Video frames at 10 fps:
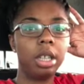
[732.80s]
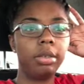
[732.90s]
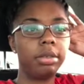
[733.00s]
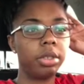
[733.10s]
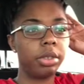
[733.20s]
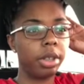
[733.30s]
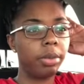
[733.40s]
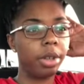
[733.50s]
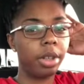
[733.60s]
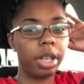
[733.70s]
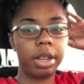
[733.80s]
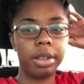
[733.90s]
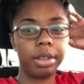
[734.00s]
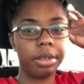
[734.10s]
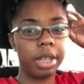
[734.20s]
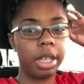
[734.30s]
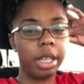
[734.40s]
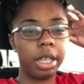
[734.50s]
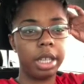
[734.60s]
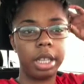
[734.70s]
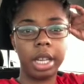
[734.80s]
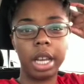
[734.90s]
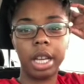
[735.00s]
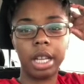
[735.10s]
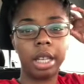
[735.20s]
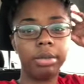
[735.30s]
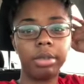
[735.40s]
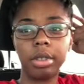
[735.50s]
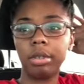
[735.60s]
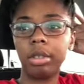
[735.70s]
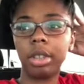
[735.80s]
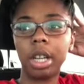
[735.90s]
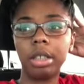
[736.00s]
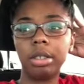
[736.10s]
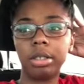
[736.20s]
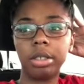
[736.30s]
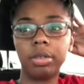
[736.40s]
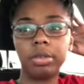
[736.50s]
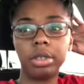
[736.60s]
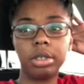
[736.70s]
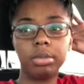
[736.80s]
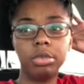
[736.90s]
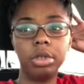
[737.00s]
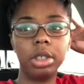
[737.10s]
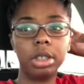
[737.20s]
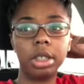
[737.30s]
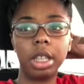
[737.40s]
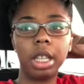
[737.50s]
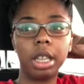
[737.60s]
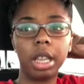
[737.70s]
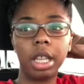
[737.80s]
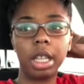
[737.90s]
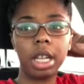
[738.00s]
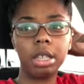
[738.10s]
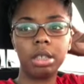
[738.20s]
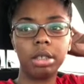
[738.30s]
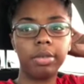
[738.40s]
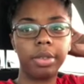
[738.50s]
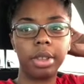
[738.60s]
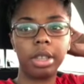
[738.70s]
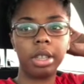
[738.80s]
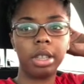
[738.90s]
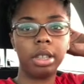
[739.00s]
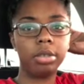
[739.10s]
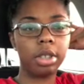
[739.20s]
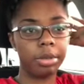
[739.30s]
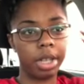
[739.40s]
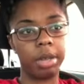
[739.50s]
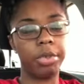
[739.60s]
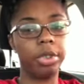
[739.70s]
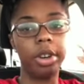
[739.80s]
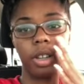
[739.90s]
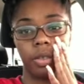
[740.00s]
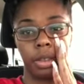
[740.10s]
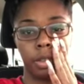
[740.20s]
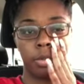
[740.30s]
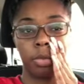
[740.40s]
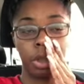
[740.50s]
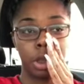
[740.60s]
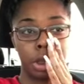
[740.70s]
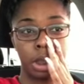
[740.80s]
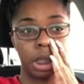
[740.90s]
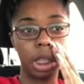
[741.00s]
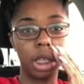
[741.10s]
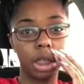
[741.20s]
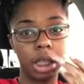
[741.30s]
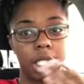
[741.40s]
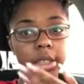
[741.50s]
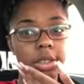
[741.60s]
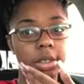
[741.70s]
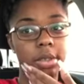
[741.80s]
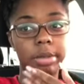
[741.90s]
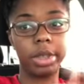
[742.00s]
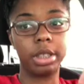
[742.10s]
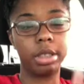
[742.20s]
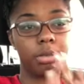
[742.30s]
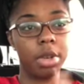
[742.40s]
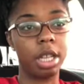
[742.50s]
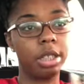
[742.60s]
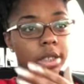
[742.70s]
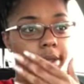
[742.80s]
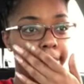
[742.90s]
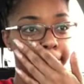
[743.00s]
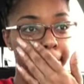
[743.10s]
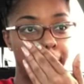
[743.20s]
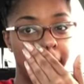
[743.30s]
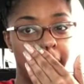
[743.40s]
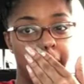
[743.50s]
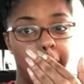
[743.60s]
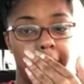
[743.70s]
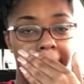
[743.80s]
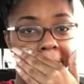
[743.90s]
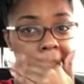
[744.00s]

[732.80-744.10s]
It was a great workout, and it was so good. I deserved this smoothie today. Like, I deserve it. And then on top of that, I've been craving this smoothie since last night, so I'm about to demolish this, like, and